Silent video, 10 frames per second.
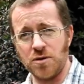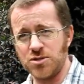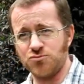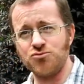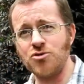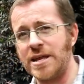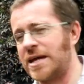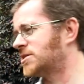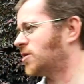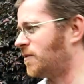This is really
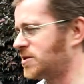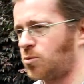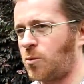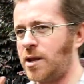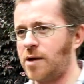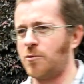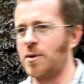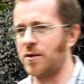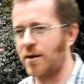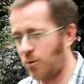exciting. This is what we love
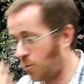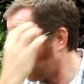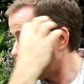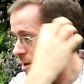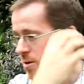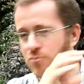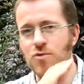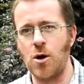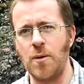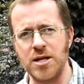about the whole the
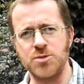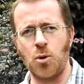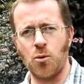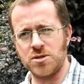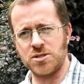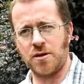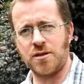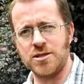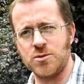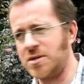railway exploring side of
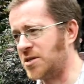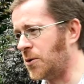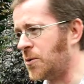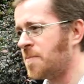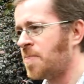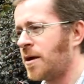things that we do.